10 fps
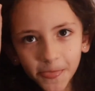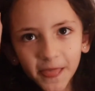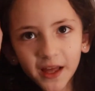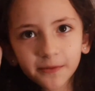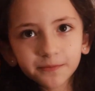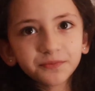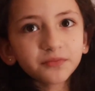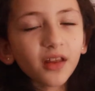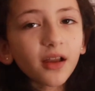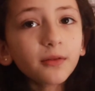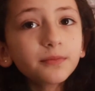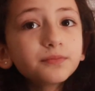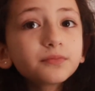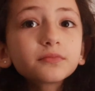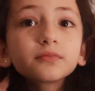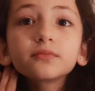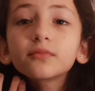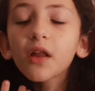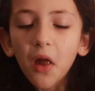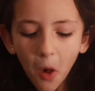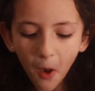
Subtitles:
Yes, you like it more than the banana bread.